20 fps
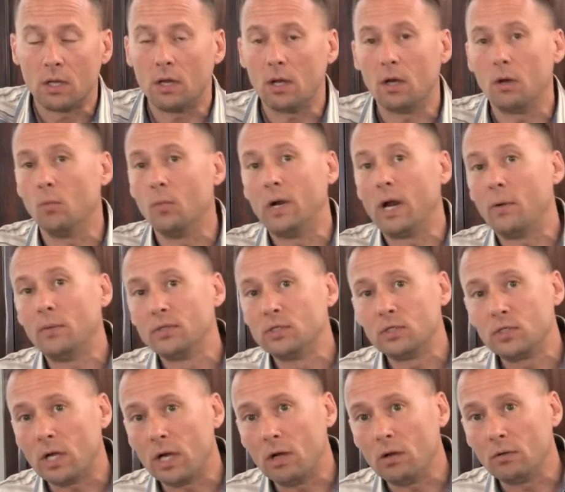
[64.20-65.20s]
When I was a
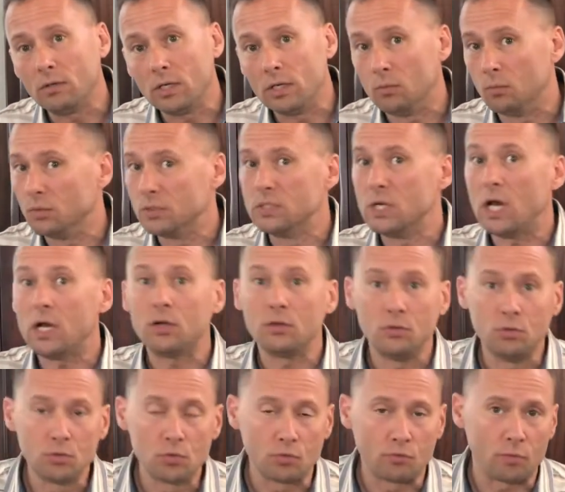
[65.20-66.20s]
child, it was not
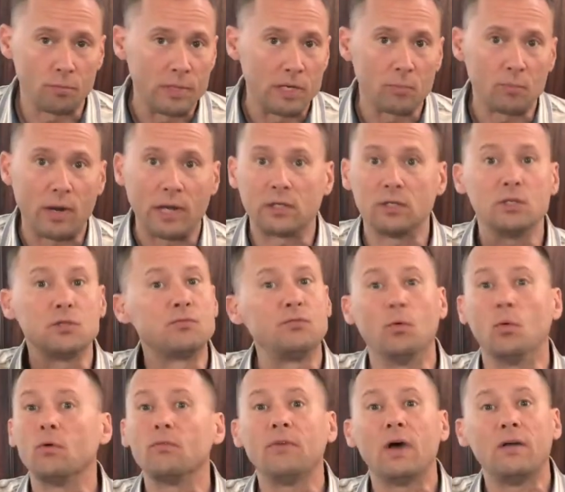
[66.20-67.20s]
unusual for me to practice 4
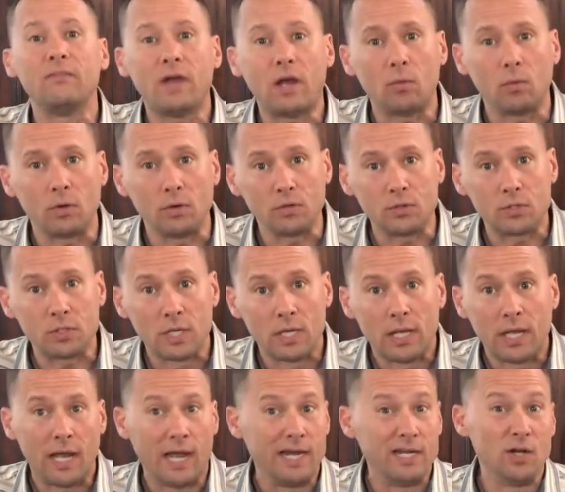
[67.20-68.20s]
or 5 hours.
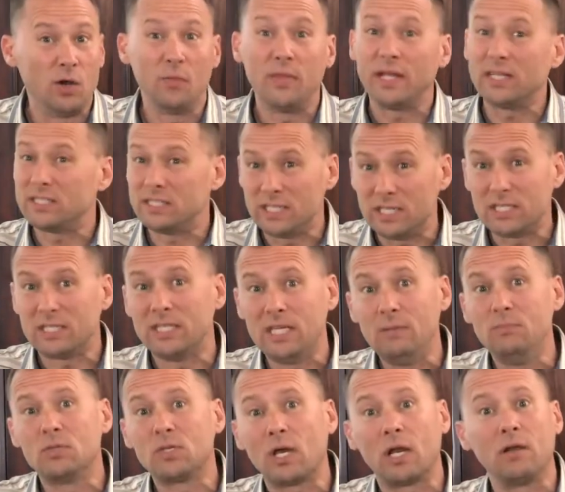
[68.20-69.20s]
I know that just
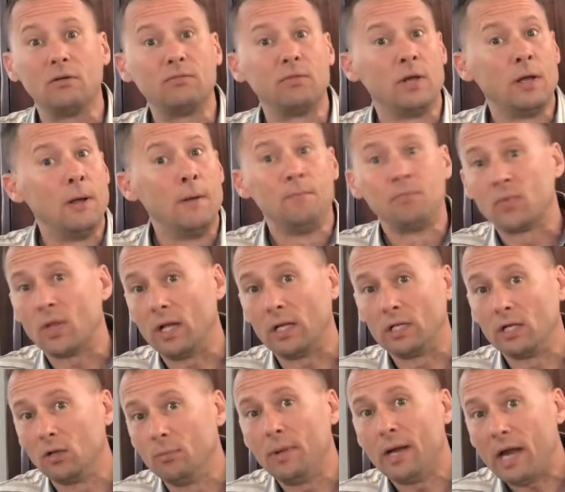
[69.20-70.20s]
seems kind of a
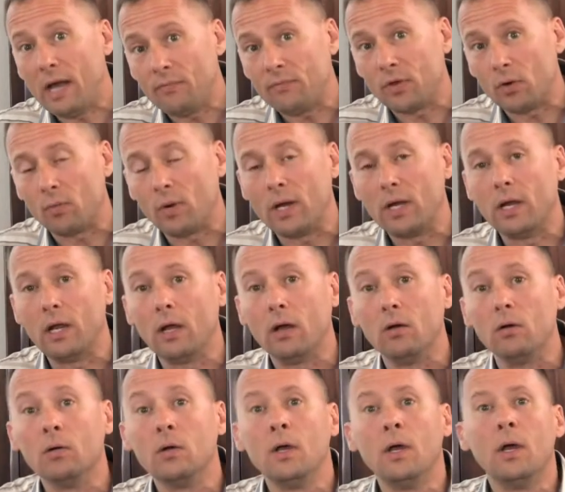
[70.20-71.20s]
little bit out there right
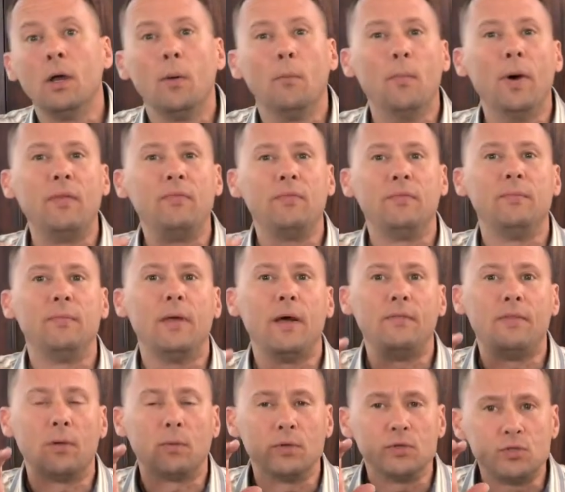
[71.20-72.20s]
now, but
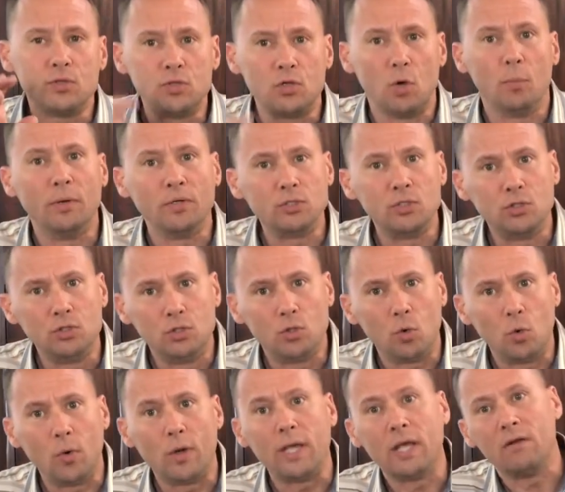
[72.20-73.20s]
there was so much
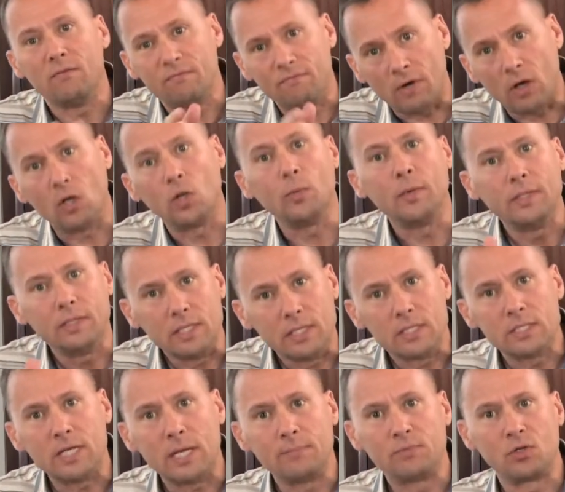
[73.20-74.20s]
joy in following these
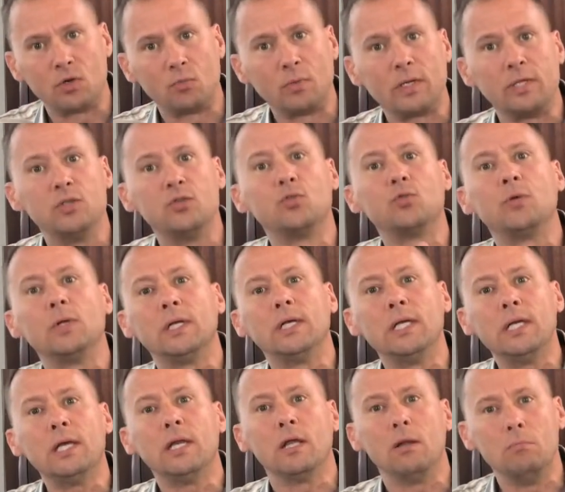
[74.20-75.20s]
steps and really drilling
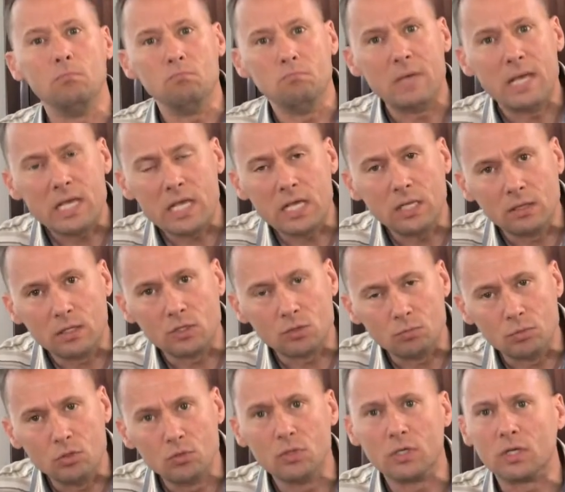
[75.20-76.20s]
in and making this
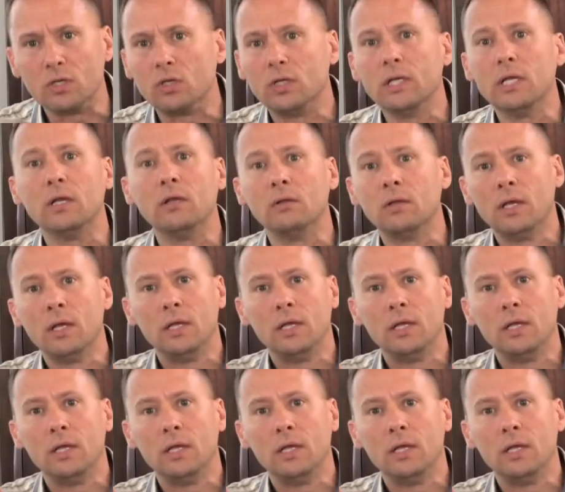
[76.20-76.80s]
music and getting